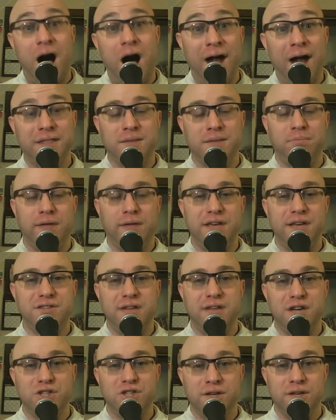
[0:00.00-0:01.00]
on the
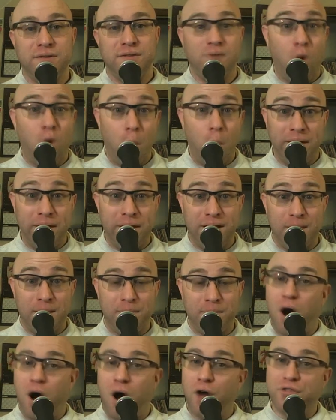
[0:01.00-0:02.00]
PlayStation. Opening up
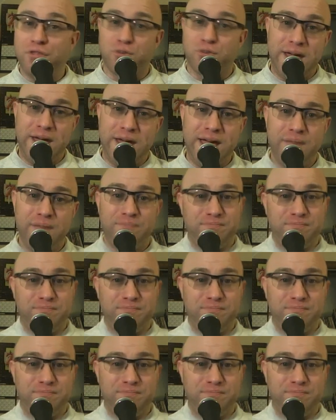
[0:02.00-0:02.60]
all 3.